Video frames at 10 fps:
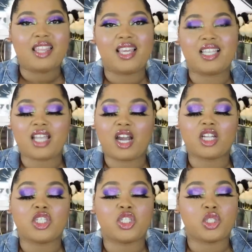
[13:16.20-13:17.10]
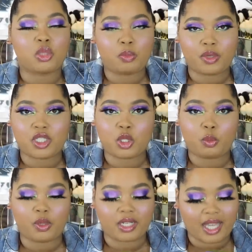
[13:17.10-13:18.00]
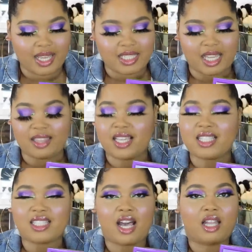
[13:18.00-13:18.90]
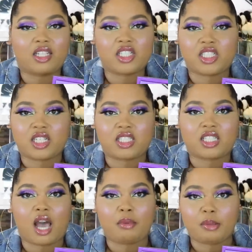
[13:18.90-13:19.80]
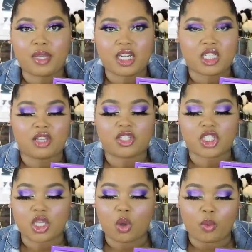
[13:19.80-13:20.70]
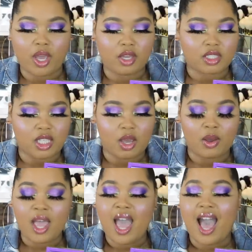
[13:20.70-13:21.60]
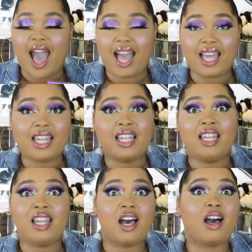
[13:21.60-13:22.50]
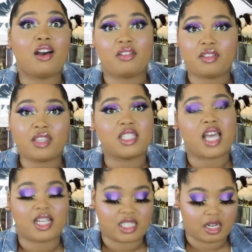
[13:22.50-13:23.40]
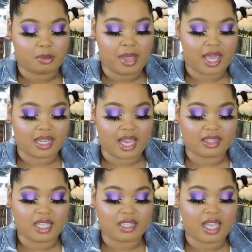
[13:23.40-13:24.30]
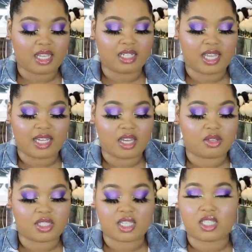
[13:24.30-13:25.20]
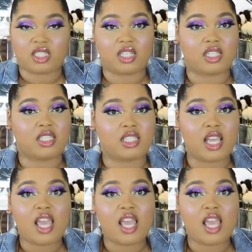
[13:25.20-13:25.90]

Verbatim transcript: these are are super, super nice. And these colors just complement each other so well. So I love this eyeshadow palette. I think that Kaleidos is just